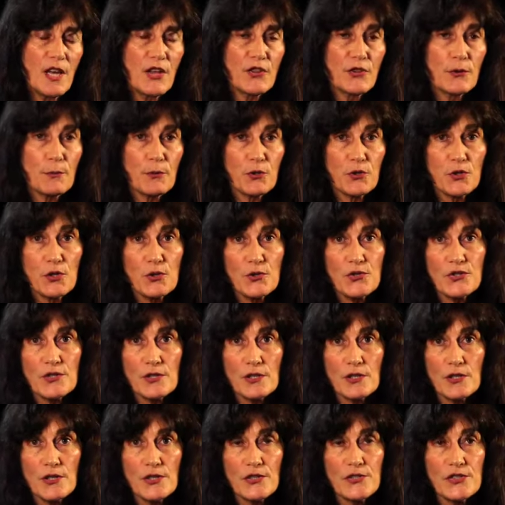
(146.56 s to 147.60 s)
the
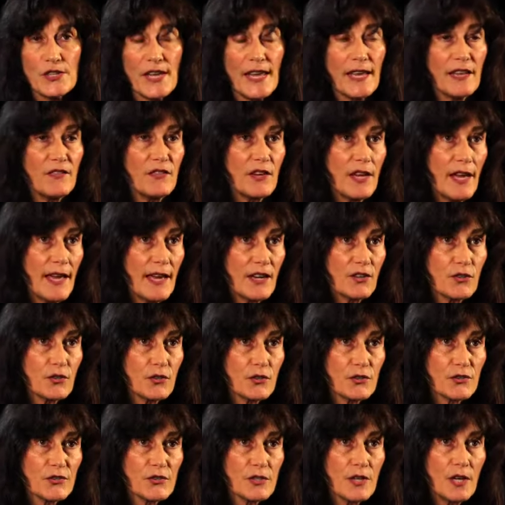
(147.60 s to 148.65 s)
producers, and the
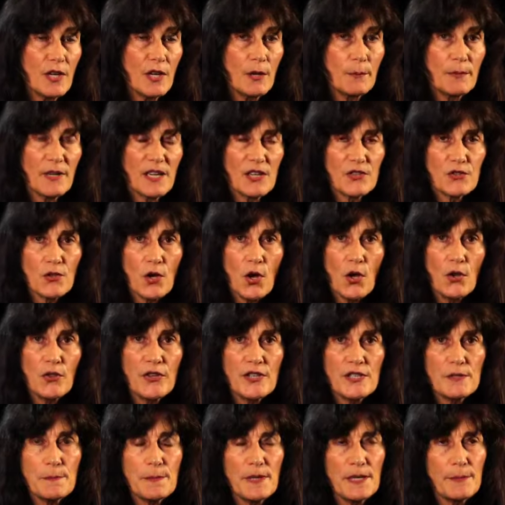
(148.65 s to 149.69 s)
actors, because all
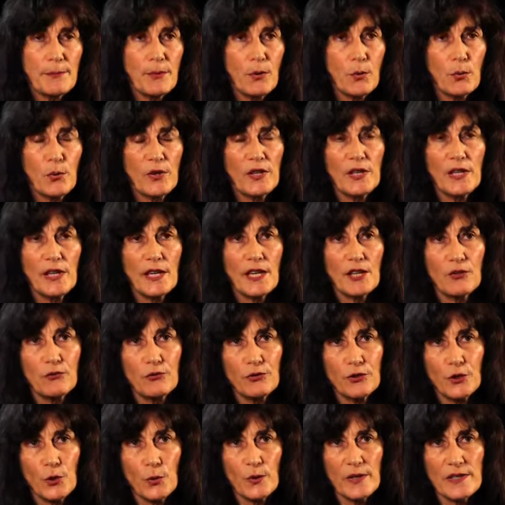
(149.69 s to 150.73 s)
these people really
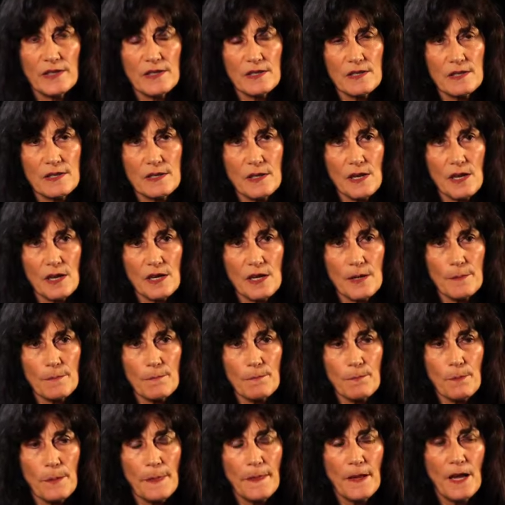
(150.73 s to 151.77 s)
influence
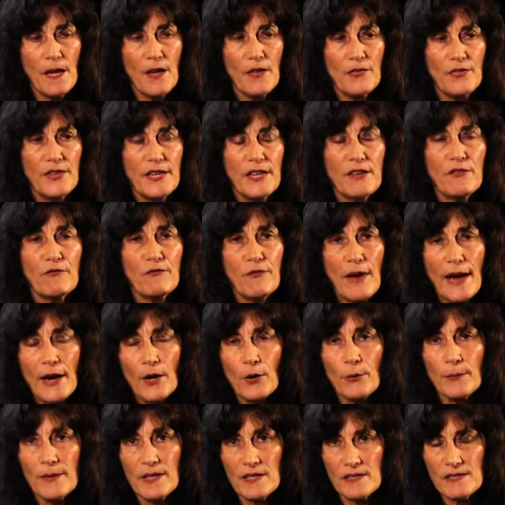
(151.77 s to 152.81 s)
the
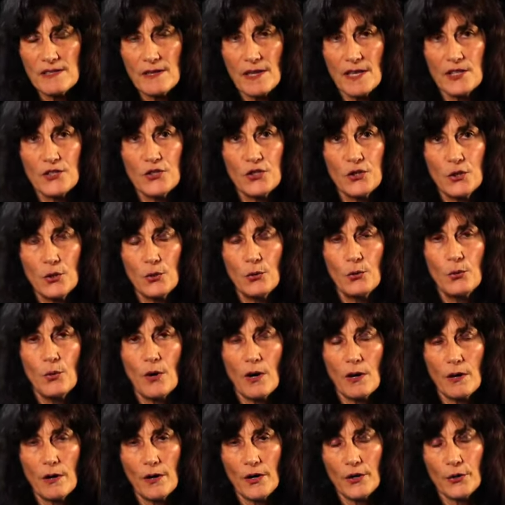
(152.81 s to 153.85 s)
environments that you
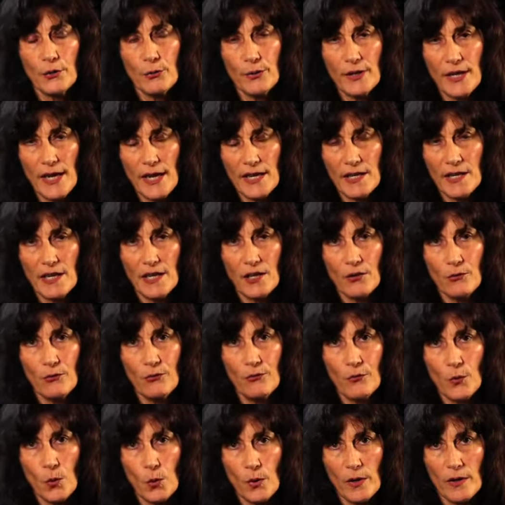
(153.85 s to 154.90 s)
are creating
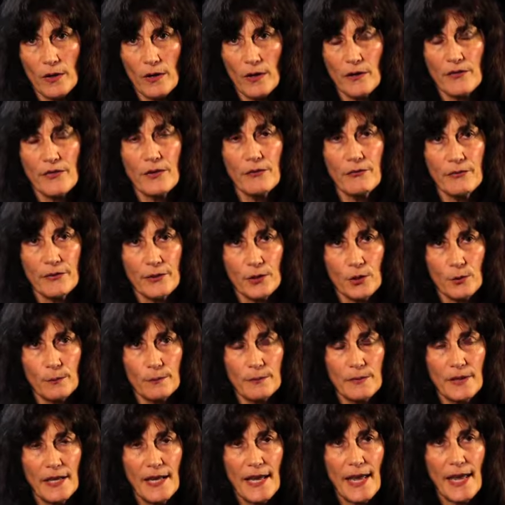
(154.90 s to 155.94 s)
for the
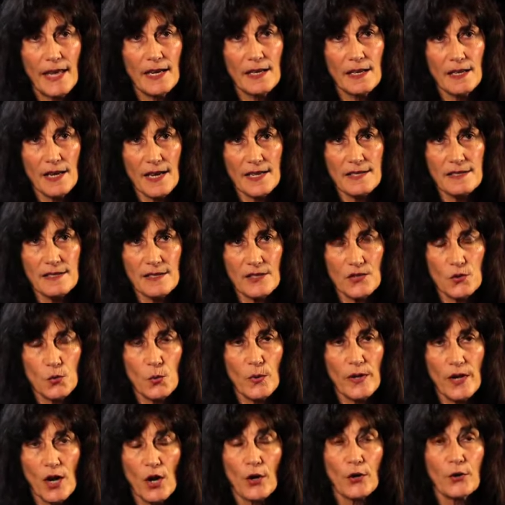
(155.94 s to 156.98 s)
film. And in essence,
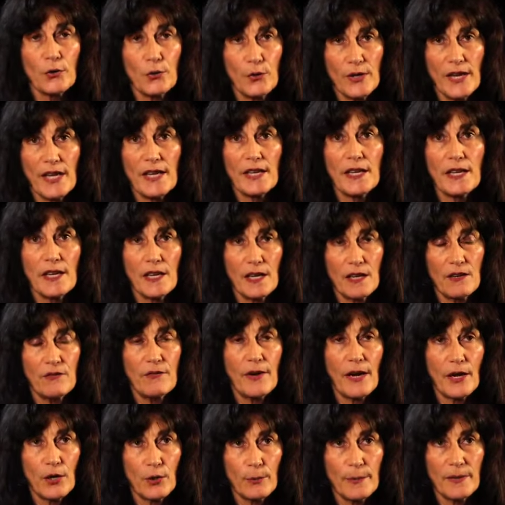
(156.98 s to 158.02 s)
we are creating an
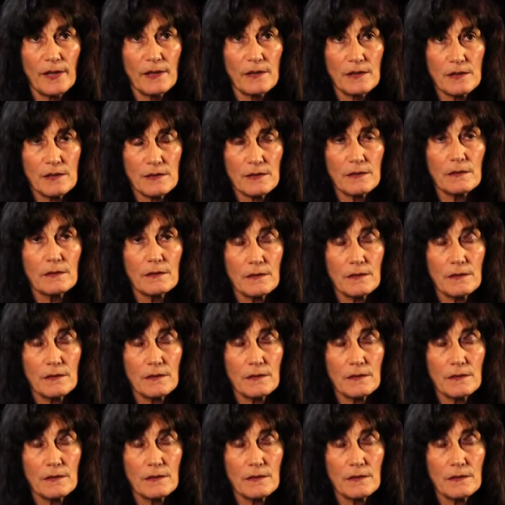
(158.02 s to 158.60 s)
environment